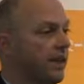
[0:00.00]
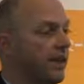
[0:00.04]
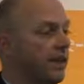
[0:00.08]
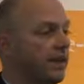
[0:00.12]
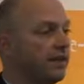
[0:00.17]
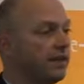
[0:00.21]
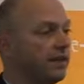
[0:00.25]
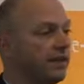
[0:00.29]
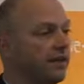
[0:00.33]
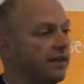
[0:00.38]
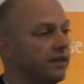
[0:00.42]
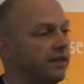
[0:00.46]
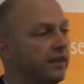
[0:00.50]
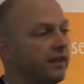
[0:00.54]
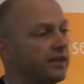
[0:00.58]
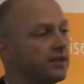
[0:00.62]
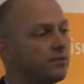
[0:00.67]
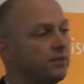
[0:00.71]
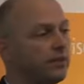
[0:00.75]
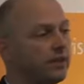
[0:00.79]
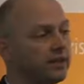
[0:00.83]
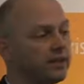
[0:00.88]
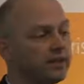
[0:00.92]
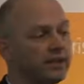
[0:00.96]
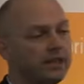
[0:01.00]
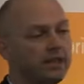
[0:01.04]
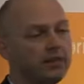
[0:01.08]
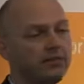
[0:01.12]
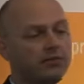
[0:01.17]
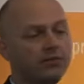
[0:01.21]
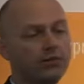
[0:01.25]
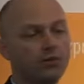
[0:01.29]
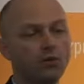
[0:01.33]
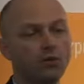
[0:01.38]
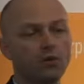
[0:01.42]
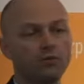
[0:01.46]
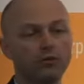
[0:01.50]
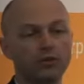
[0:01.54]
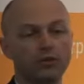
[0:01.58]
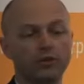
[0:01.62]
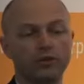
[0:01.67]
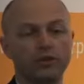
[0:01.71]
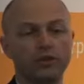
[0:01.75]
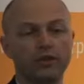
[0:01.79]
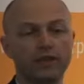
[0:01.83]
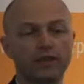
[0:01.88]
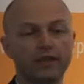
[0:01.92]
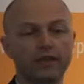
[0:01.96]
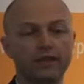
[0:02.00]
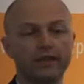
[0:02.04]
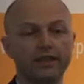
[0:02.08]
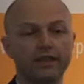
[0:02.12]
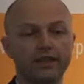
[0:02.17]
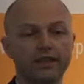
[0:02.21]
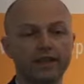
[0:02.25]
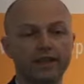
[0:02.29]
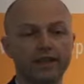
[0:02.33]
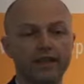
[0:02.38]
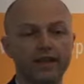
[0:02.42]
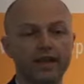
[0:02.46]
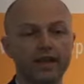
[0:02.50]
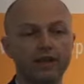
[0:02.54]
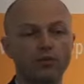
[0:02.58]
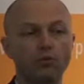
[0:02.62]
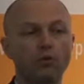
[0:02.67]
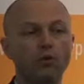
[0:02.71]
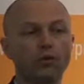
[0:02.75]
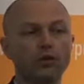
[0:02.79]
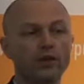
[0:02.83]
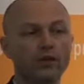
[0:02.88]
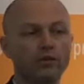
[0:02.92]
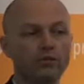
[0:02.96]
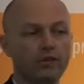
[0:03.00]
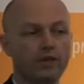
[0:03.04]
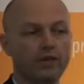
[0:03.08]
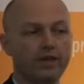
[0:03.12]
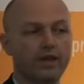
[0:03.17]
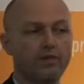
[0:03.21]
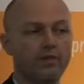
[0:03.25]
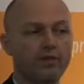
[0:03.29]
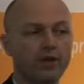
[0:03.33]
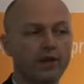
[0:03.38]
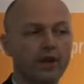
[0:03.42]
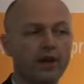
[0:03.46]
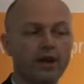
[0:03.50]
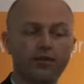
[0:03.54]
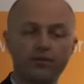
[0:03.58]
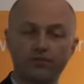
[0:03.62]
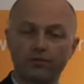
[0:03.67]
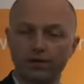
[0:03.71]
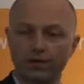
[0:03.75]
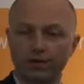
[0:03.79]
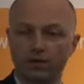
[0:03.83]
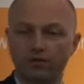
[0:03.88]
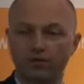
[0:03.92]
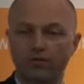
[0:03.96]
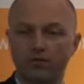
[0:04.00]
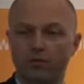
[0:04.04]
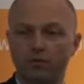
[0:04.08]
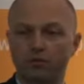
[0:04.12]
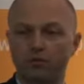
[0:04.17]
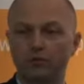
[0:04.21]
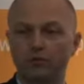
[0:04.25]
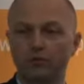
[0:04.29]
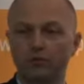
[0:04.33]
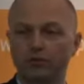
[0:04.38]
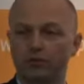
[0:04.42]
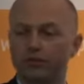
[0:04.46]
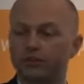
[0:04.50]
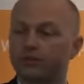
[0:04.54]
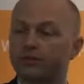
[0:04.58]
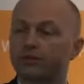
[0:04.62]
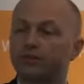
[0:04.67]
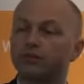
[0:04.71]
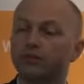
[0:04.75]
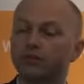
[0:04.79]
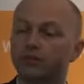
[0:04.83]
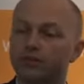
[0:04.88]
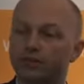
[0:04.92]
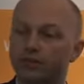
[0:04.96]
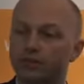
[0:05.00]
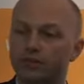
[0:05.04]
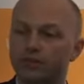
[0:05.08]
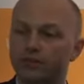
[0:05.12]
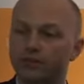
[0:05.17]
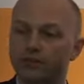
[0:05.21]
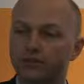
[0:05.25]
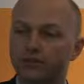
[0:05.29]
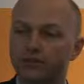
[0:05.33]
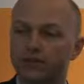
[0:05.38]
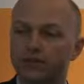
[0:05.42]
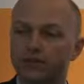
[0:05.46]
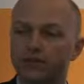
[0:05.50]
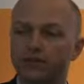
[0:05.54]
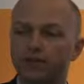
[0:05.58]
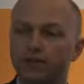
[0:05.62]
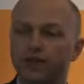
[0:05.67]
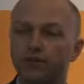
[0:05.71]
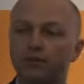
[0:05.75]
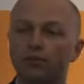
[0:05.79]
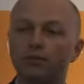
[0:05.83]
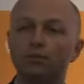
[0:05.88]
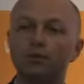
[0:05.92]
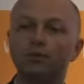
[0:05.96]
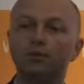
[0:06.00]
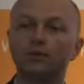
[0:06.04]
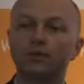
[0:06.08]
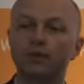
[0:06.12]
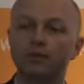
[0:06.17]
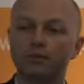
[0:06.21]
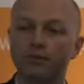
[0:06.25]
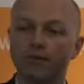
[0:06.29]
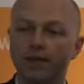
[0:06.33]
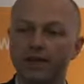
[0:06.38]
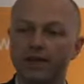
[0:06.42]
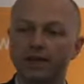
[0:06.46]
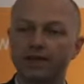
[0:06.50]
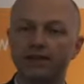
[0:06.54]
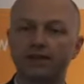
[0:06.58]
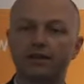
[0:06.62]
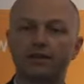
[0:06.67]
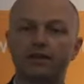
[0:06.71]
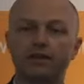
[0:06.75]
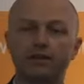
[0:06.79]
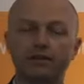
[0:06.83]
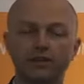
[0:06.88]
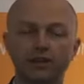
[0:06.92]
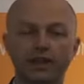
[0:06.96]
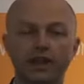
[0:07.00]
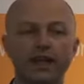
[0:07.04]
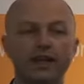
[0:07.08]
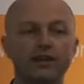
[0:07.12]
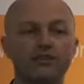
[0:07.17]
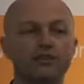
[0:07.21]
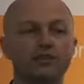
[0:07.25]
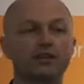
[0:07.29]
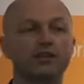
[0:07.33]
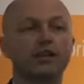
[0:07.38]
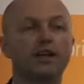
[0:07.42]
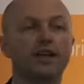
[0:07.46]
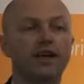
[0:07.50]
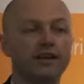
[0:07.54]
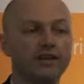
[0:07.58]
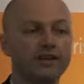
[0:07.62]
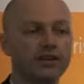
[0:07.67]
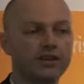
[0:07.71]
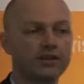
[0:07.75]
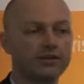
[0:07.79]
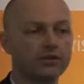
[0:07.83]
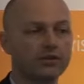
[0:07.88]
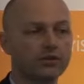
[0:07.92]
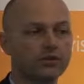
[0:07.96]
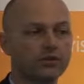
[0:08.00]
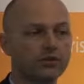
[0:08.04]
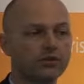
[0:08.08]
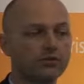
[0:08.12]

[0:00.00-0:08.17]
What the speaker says: And that's why informal learning and working with them and offering informal learning solutions can really make their lives a lot easier.